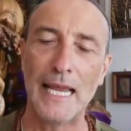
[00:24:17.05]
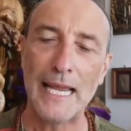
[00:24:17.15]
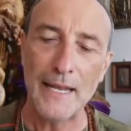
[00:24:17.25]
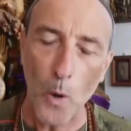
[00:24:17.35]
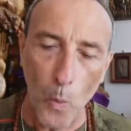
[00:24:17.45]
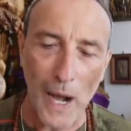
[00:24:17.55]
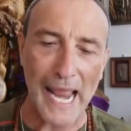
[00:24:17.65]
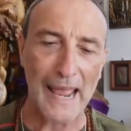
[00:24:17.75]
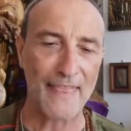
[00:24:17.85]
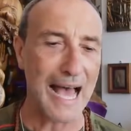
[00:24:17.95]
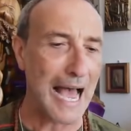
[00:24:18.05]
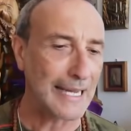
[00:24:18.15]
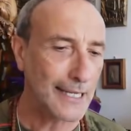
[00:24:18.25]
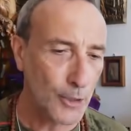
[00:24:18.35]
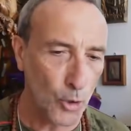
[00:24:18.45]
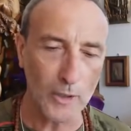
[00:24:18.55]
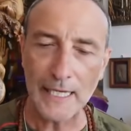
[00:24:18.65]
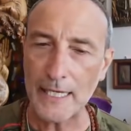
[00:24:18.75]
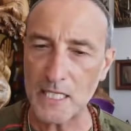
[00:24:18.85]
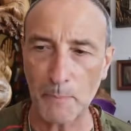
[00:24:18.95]
in a way that I can
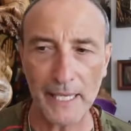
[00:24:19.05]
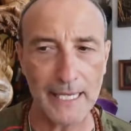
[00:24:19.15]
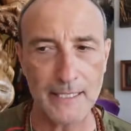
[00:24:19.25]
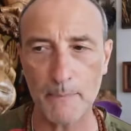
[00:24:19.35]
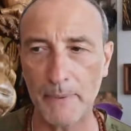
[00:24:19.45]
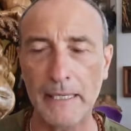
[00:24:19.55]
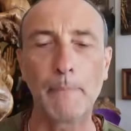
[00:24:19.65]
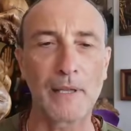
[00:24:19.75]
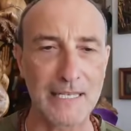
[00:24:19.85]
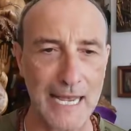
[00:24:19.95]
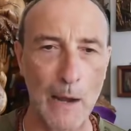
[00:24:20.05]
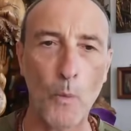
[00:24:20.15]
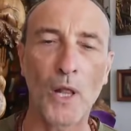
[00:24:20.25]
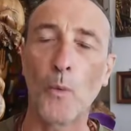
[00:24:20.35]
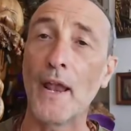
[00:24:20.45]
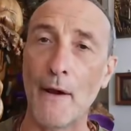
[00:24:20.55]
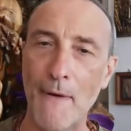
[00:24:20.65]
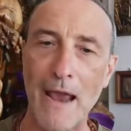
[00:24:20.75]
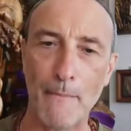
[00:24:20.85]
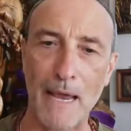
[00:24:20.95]
only explain to people as I will when I
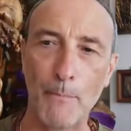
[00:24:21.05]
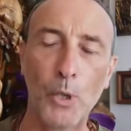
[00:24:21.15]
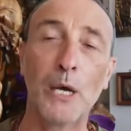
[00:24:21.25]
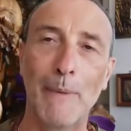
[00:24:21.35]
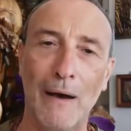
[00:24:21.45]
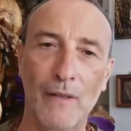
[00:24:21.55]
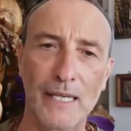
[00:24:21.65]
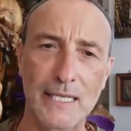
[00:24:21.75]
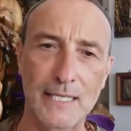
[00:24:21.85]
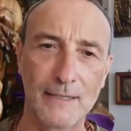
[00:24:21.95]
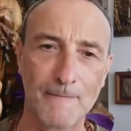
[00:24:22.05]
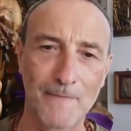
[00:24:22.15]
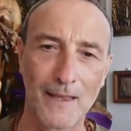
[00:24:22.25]
write my book about this